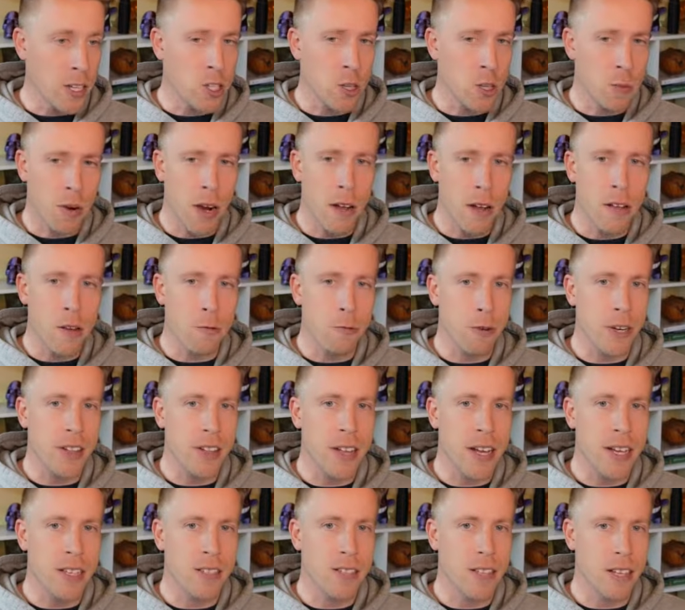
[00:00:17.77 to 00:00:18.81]
You'll probably
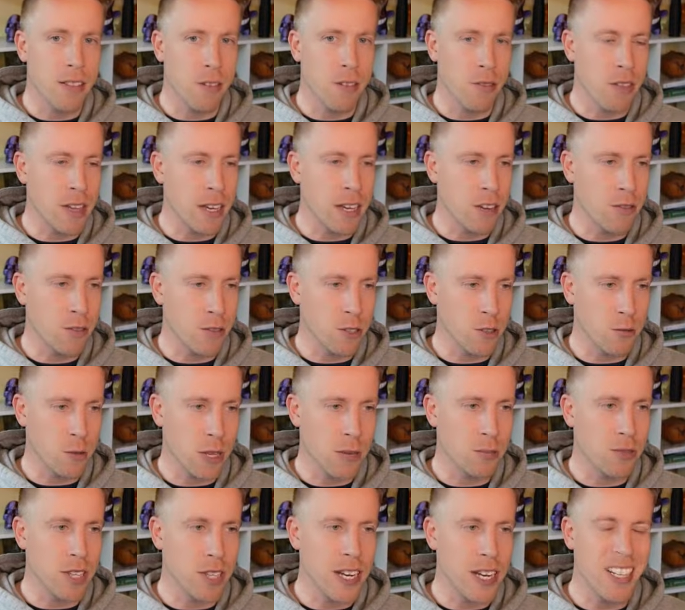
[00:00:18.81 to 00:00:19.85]
realize that the Thingiverse
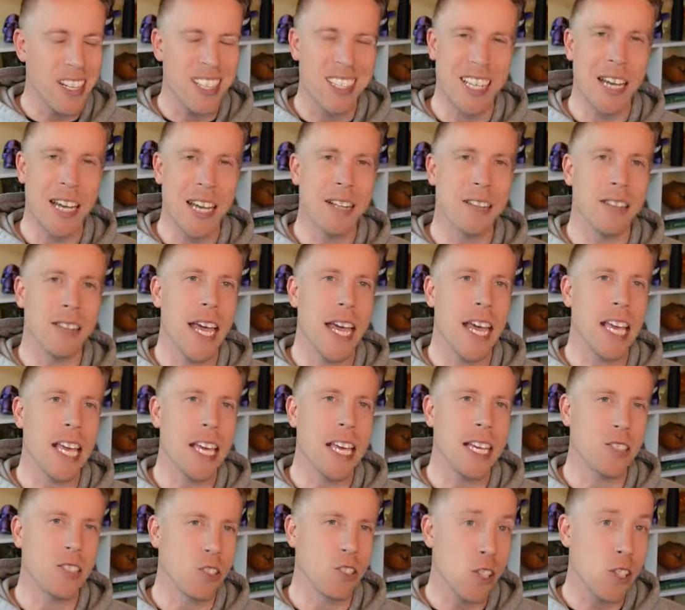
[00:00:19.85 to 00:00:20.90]
website is kind of laggy
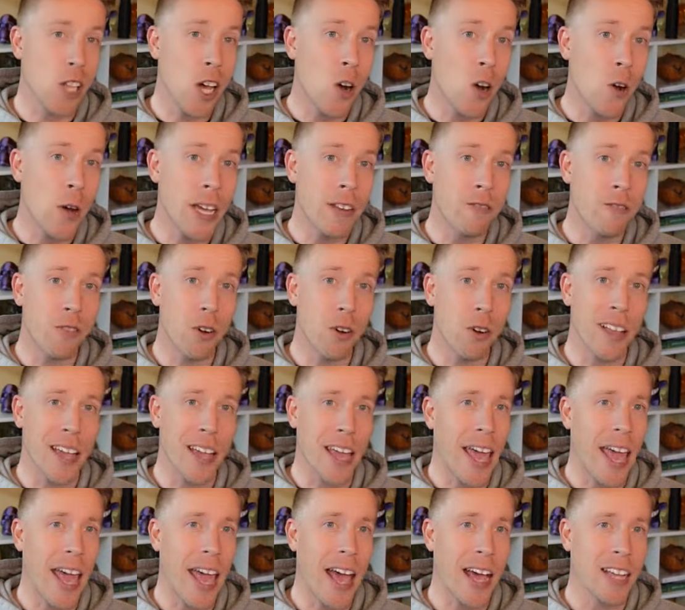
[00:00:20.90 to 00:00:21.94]
and slow and full of
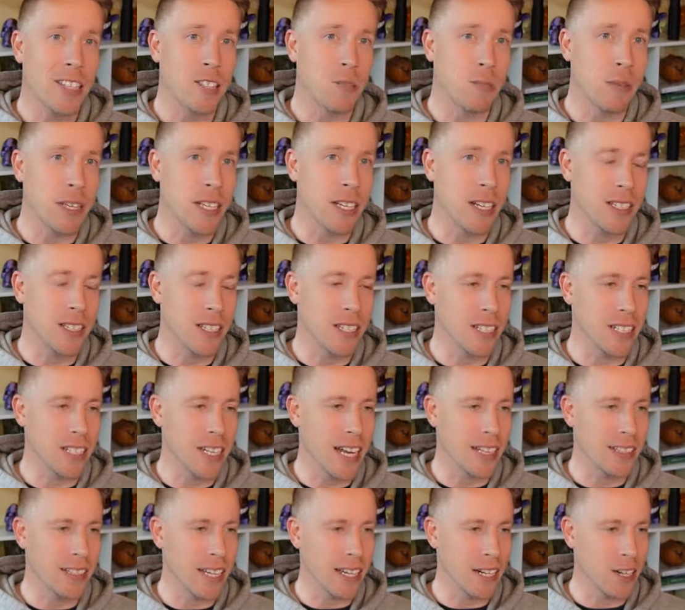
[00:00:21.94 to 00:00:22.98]
ads because it's
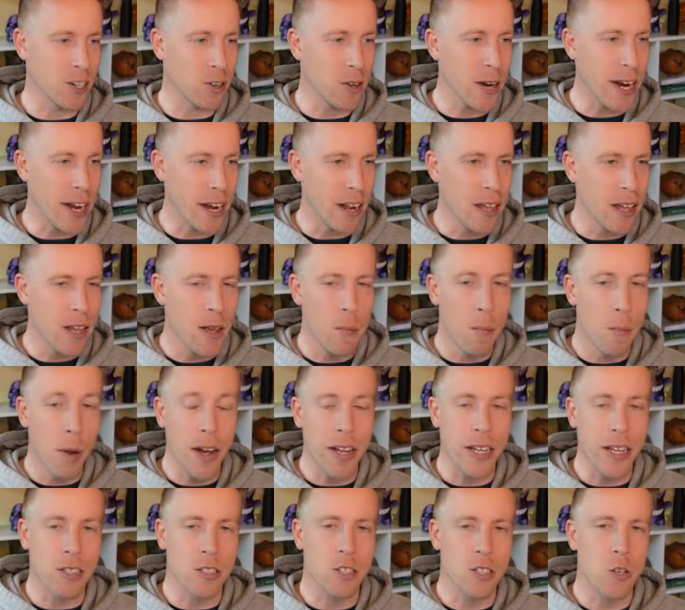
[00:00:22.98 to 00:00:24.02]
not that great.
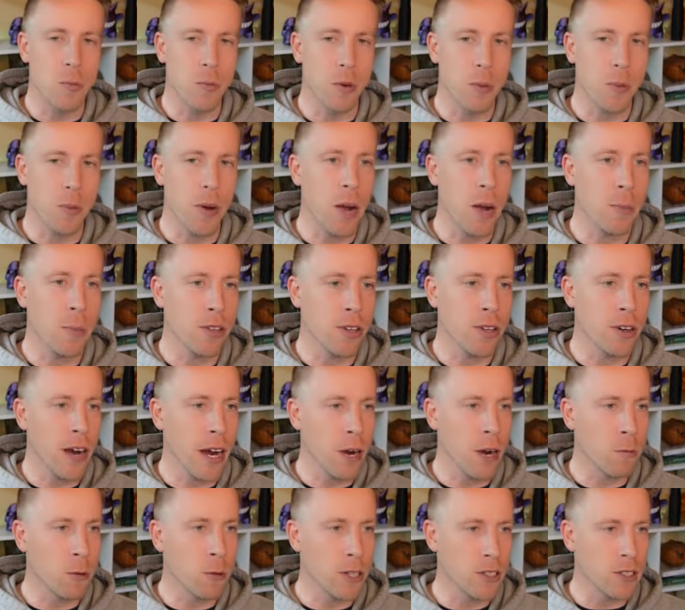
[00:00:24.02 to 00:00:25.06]
But it's super popular, I
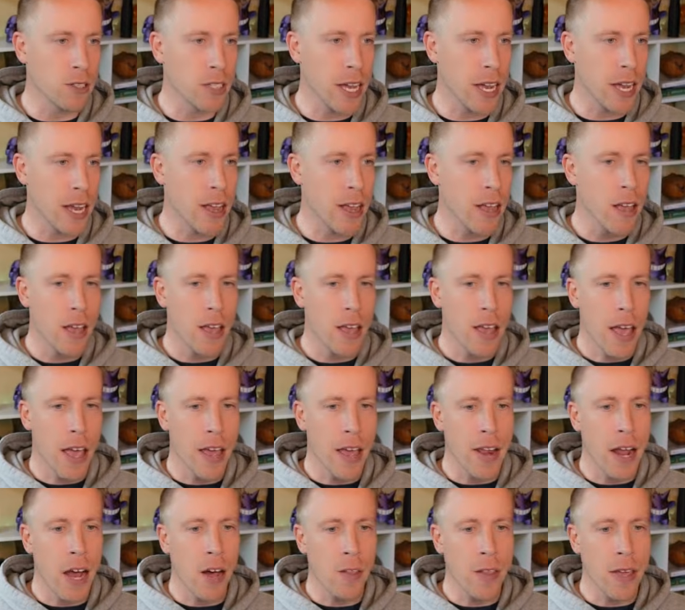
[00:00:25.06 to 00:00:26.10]
will say. And
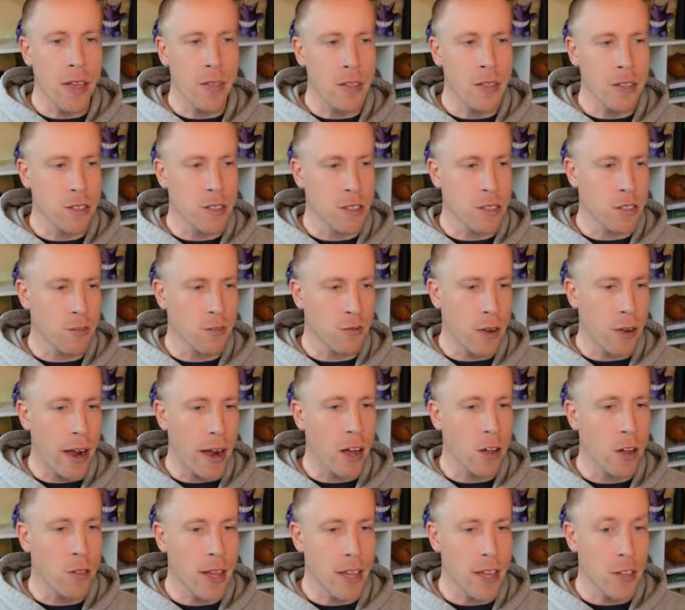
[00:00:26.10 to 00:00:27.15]
now that this is the
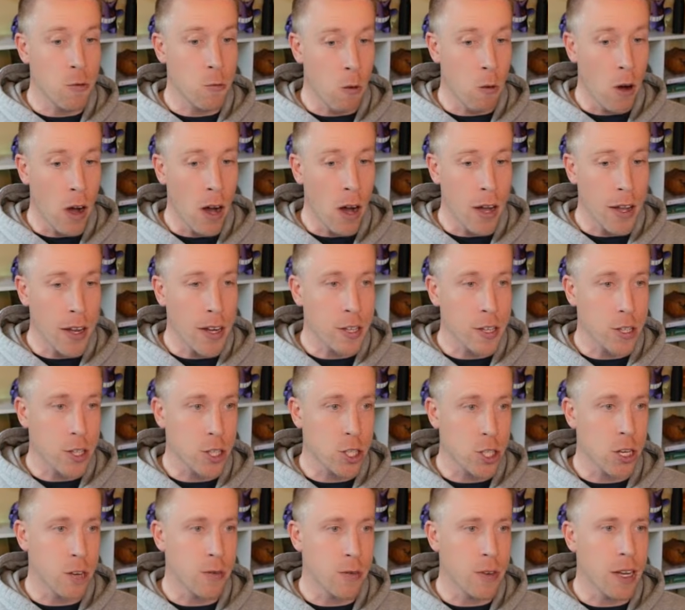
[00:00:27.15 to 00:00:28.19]
file that you want and you're
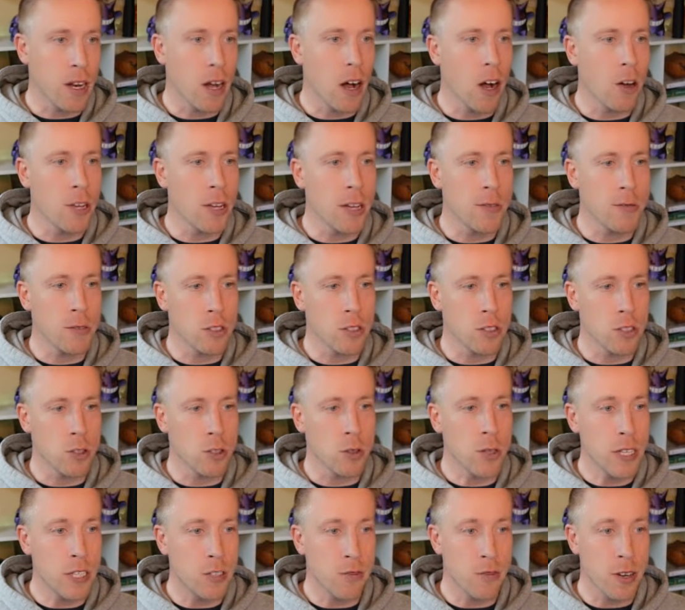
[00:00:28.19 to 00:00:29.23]
sure of it, all you have to do
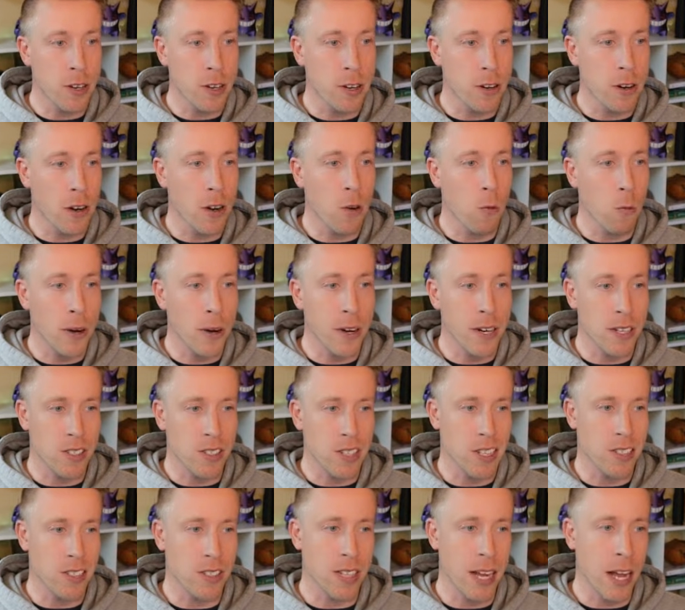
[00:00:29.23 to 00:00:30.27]
is figure out where it
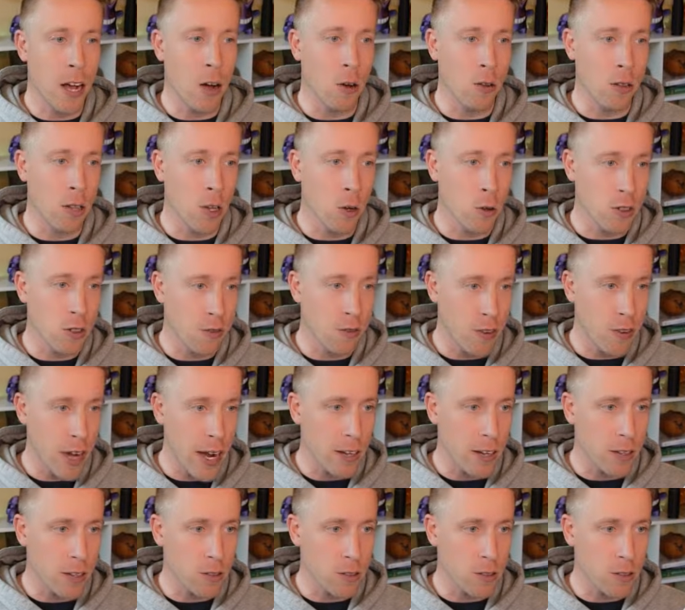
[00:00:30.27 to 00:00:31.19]
says download the file.